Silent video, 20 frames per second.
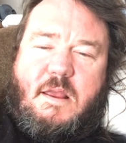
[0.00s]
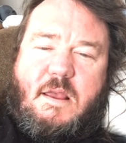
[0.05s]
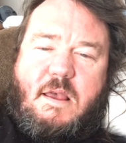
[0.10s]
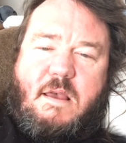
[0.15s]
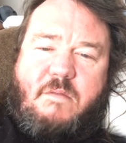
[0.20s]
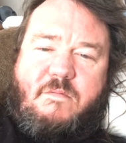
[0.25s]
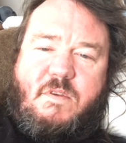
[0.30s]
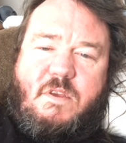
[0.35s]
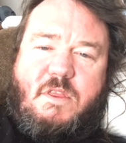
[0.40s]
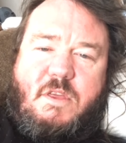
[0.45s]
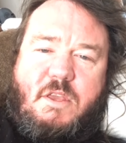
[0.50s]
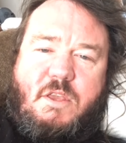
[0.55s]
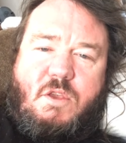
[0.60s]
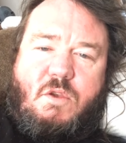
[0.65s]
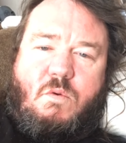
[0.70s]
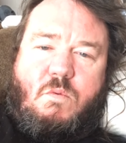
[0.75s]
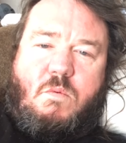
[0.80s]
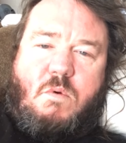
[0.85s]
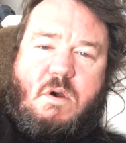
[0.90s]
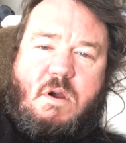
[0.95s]
Everything
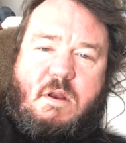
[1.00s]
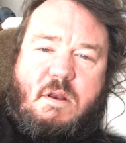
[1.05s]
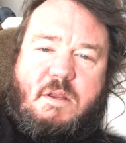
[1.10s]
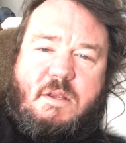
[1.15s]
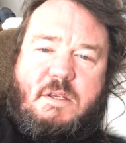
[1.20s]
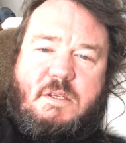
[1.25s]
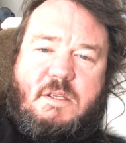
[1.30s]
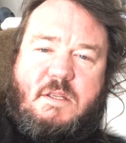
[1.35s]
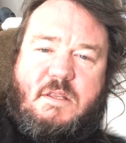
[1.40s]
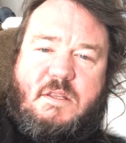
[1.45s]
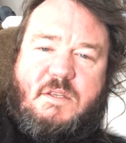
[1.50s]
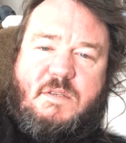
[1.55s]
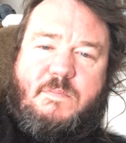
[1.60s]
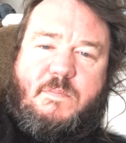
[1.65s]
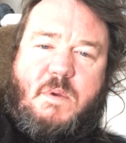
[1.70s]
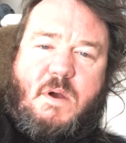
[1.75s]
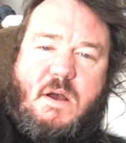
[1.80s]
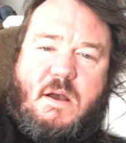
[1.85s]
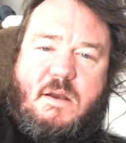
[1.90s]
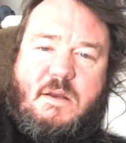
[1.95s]
you want is in this
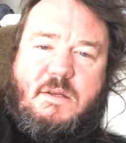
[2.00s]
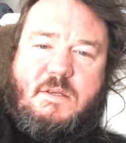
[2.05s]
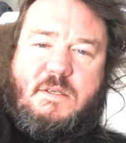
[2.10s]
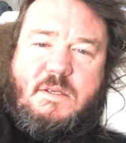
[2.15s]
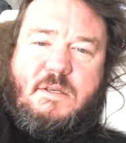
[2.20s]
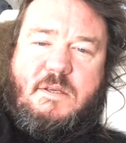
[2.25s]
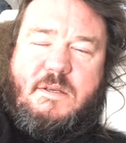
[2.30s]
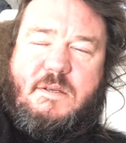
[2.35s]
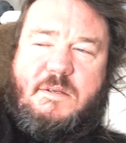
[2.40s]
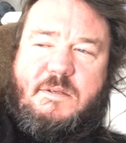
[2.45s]
box.